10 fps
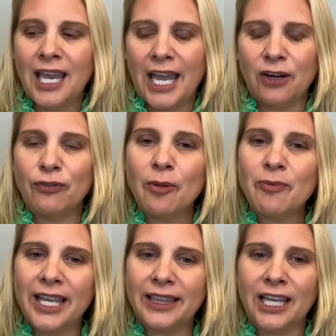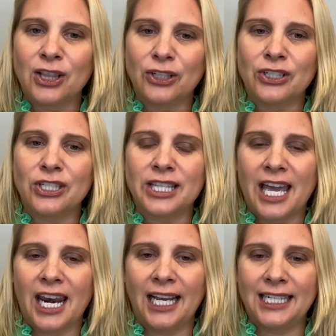And from that, they learned
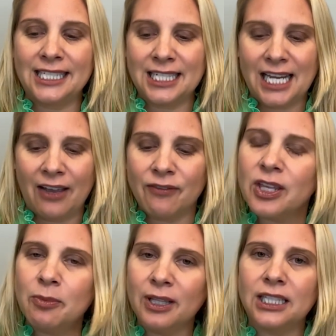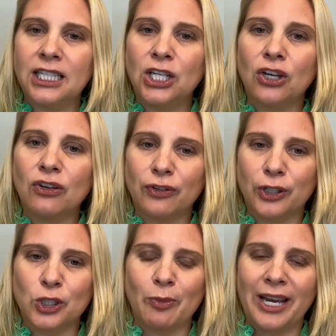that I didn't have the ability to
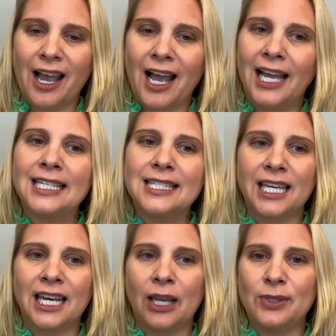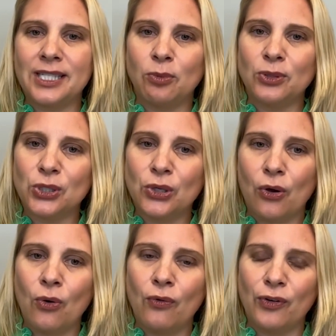converge my eyes, and I was able to
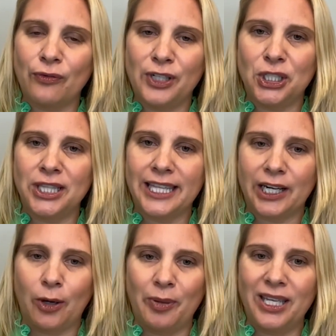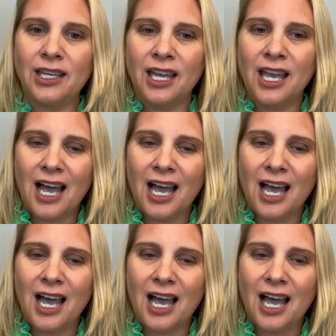go for vision therapy.